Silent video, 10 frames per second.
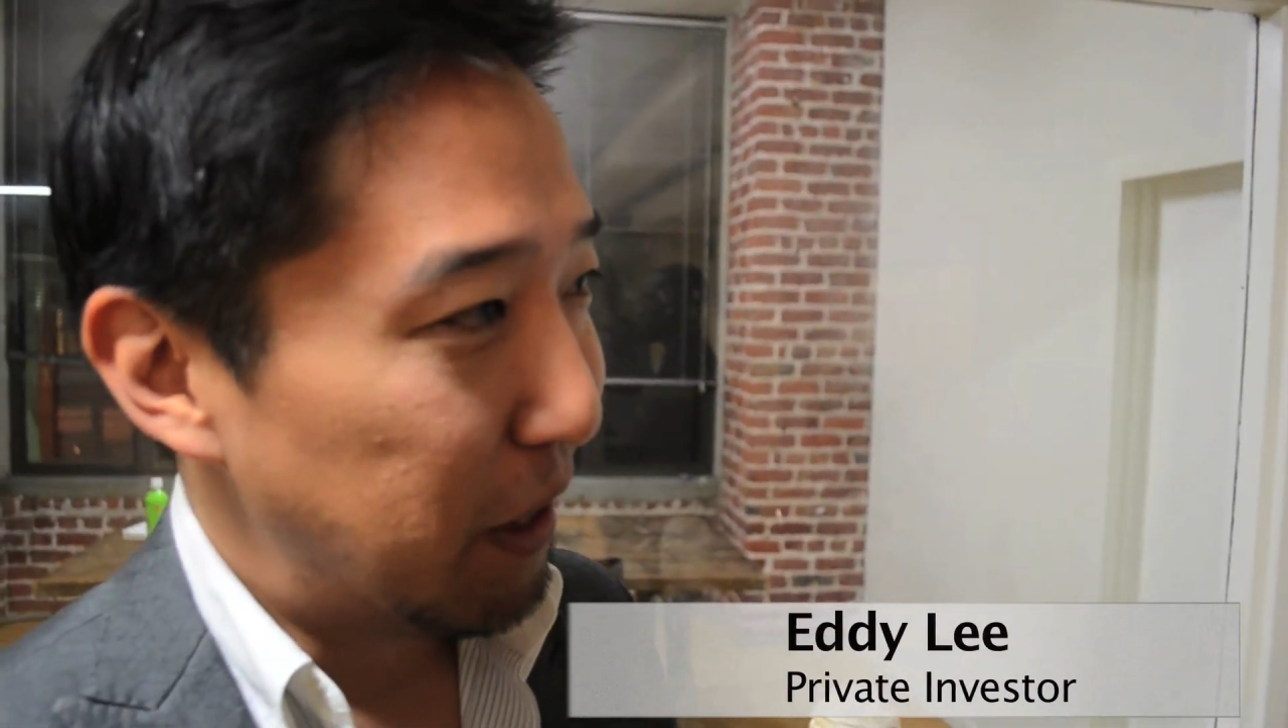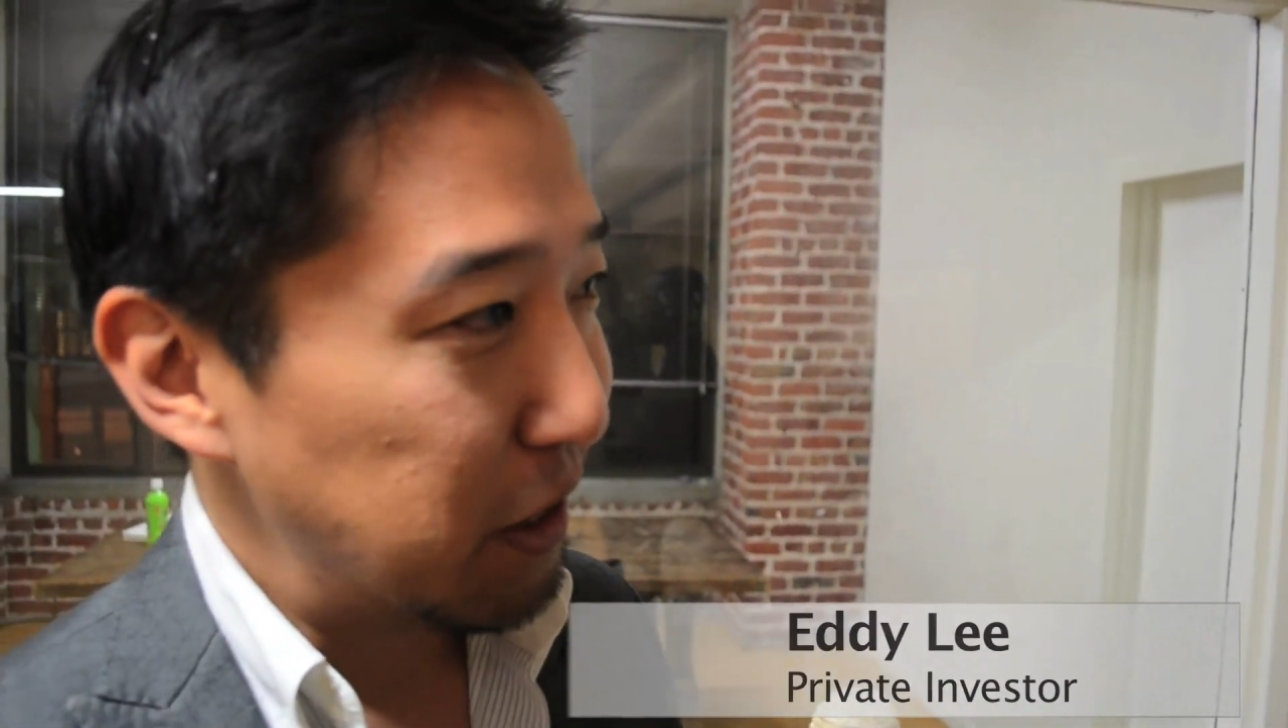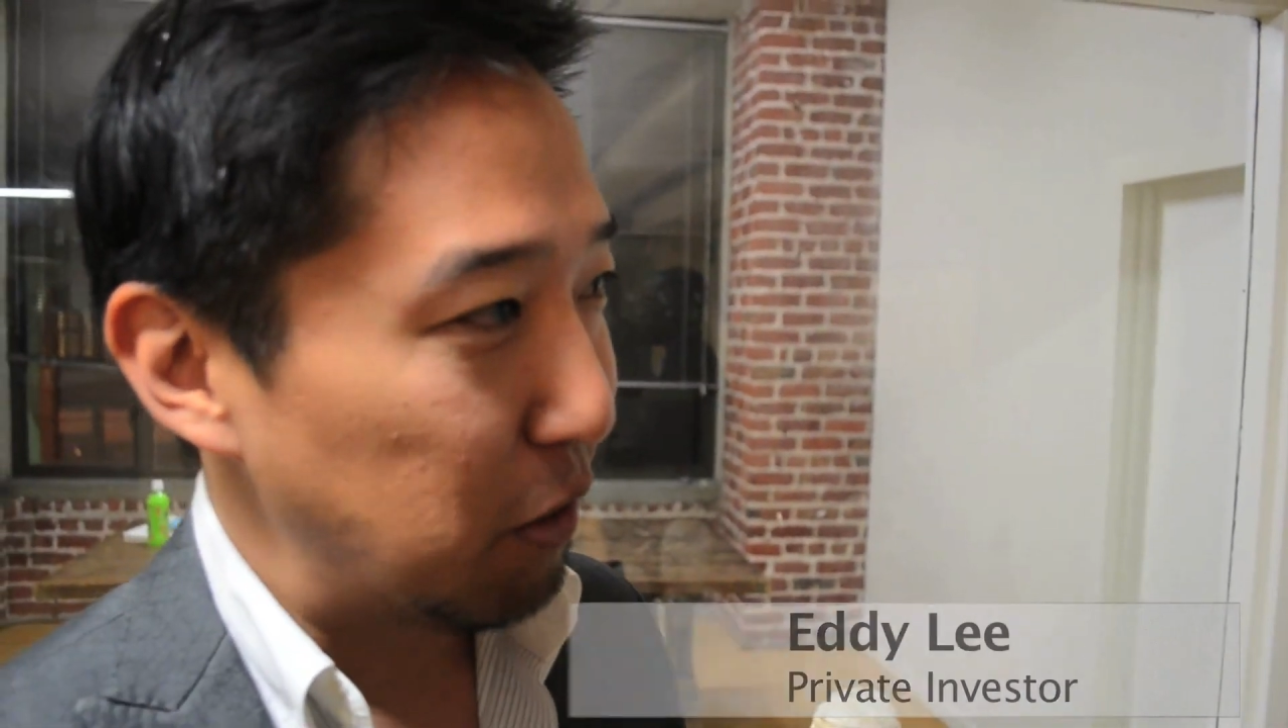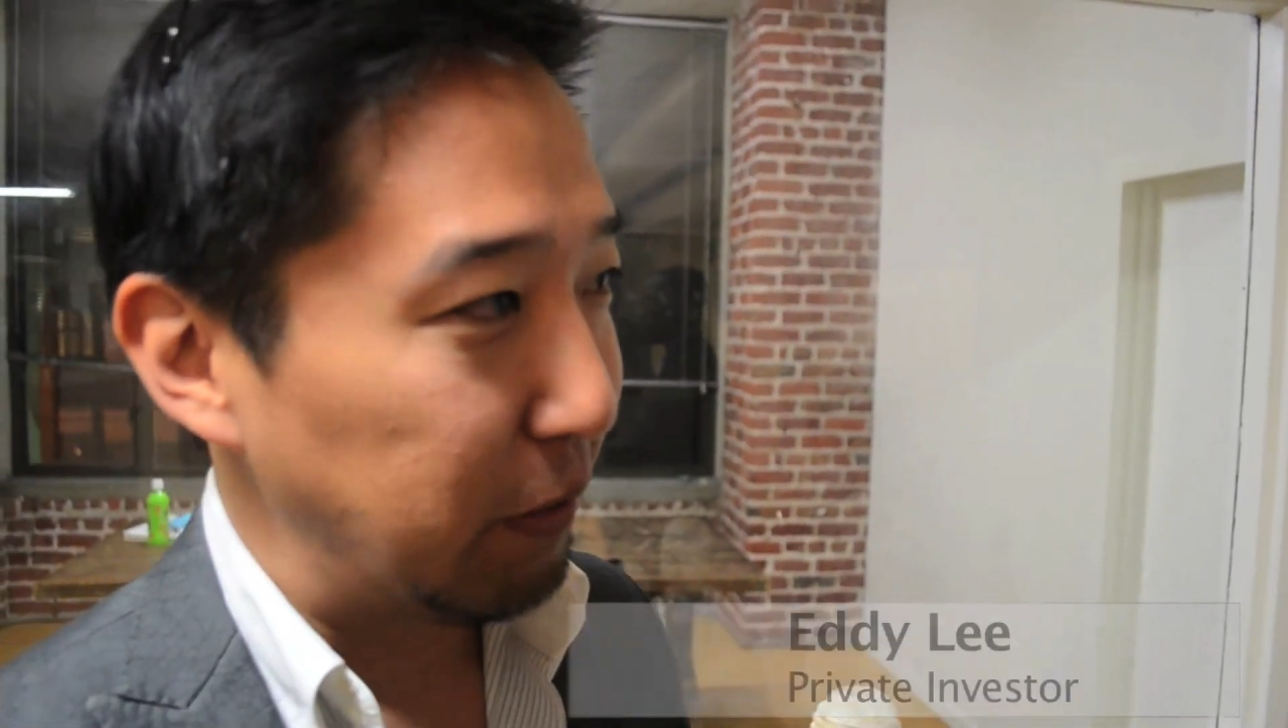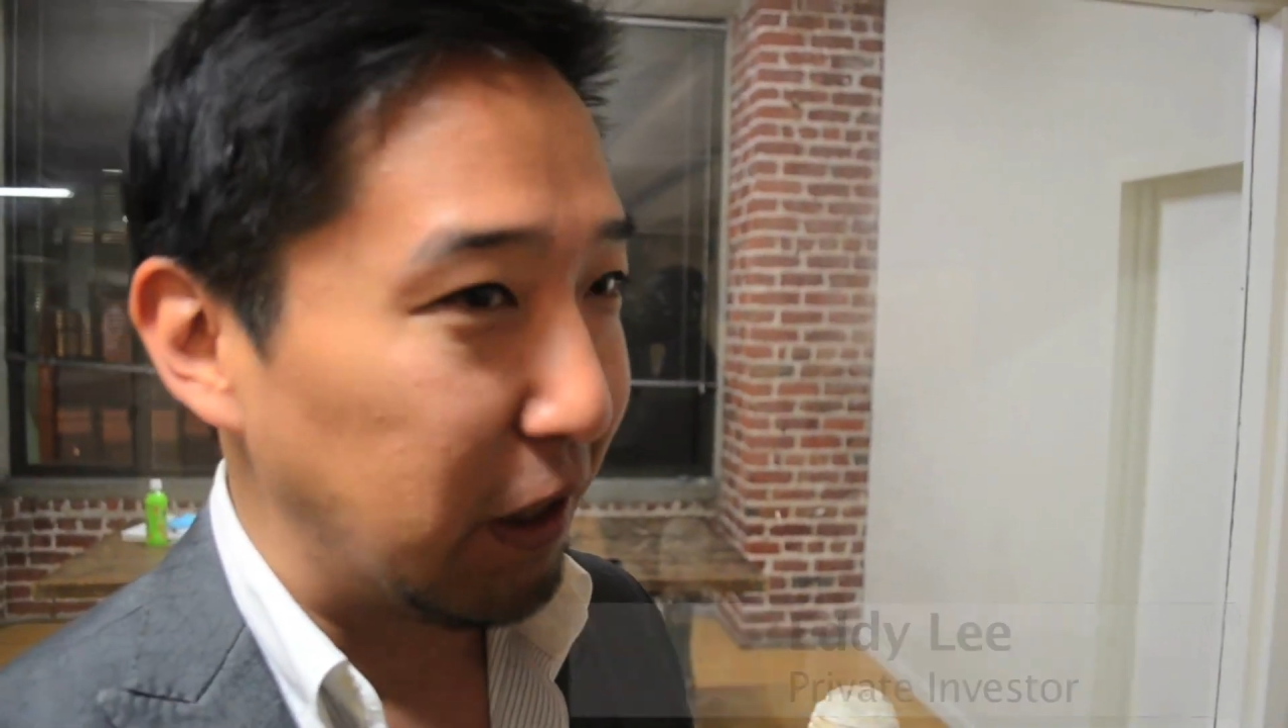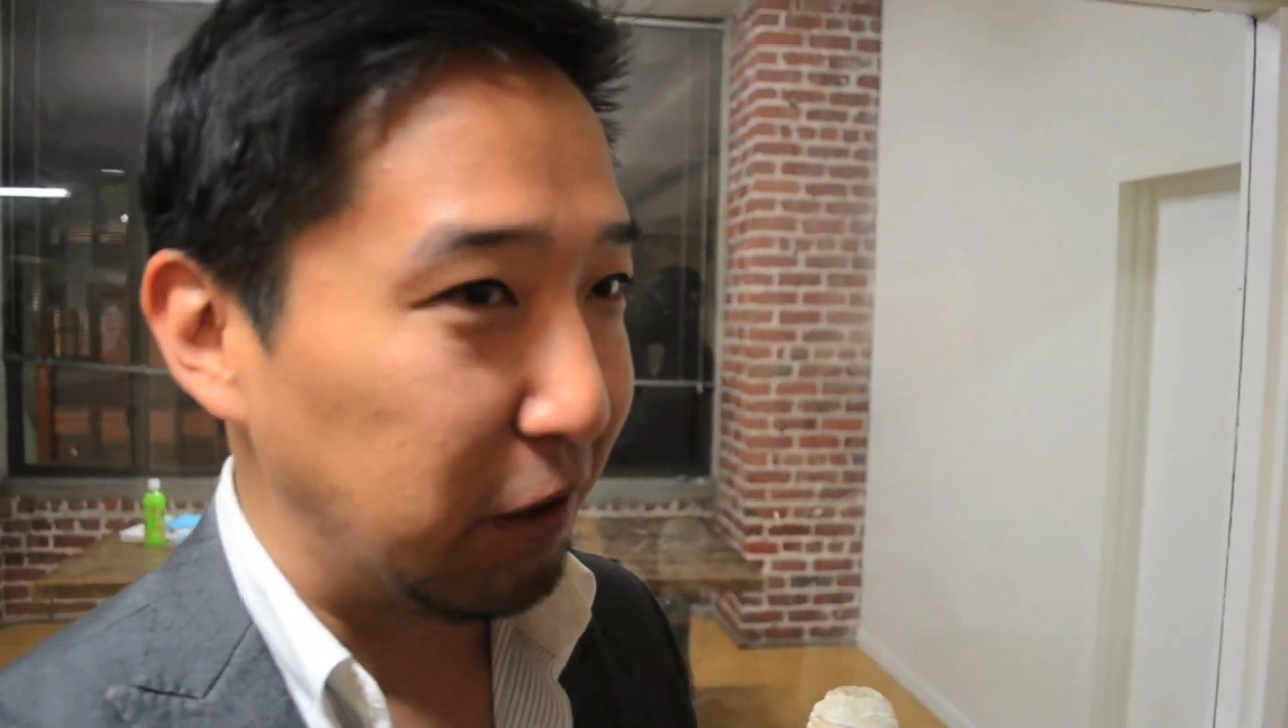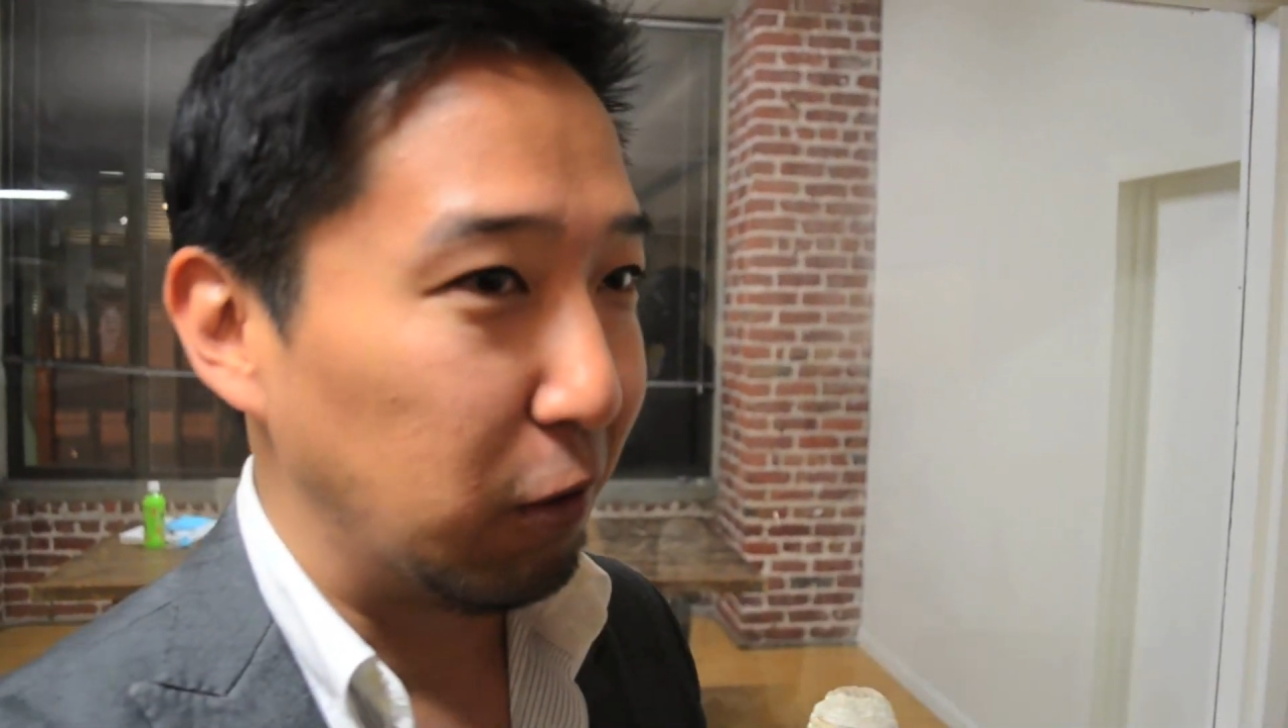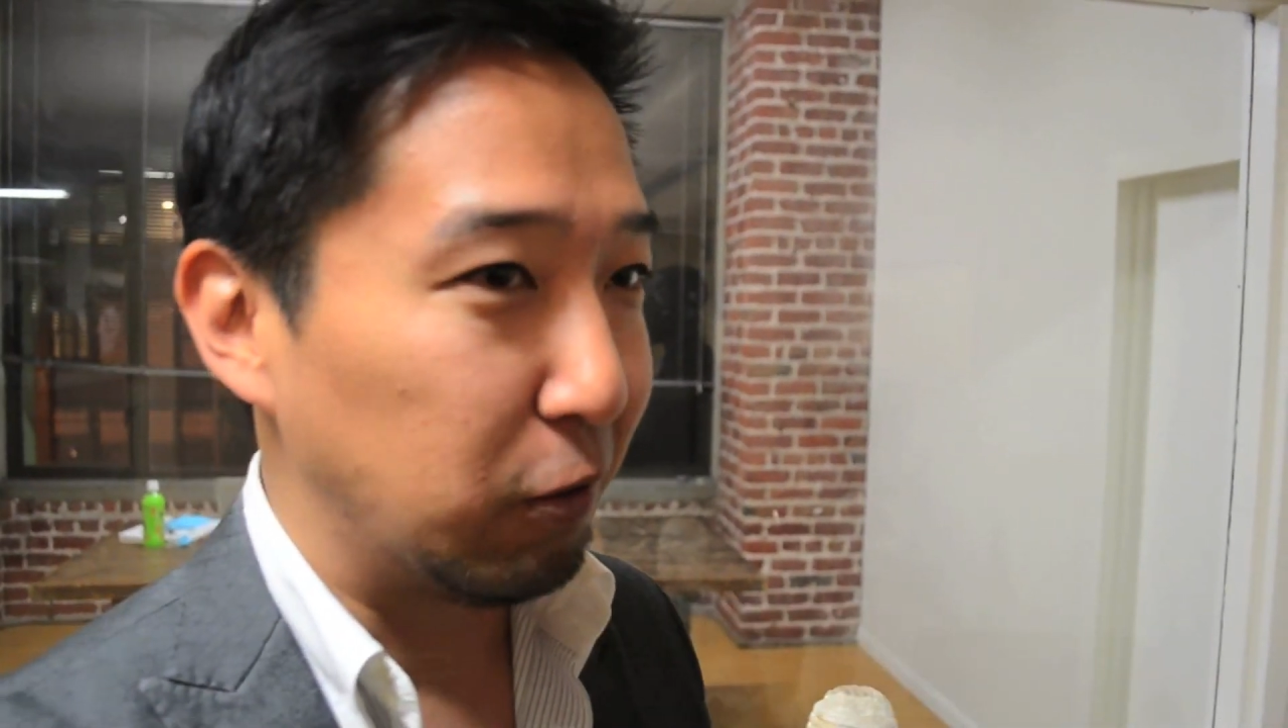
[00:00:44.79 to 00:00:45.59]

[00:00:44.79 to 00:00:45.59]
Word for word: so we got to go